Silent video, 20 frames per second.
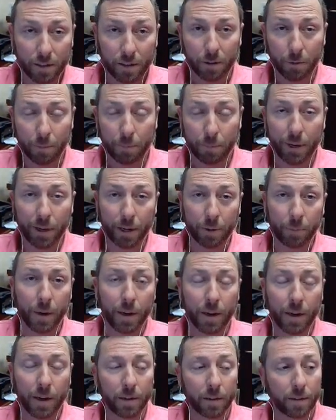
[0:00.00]
the big
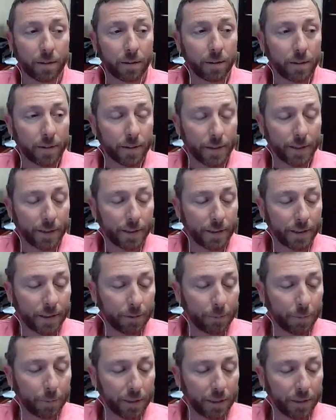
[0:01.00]
month. Uh, I
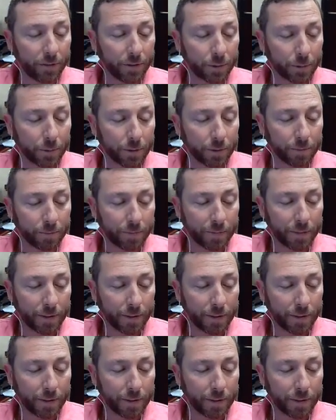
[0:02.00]
believe there were,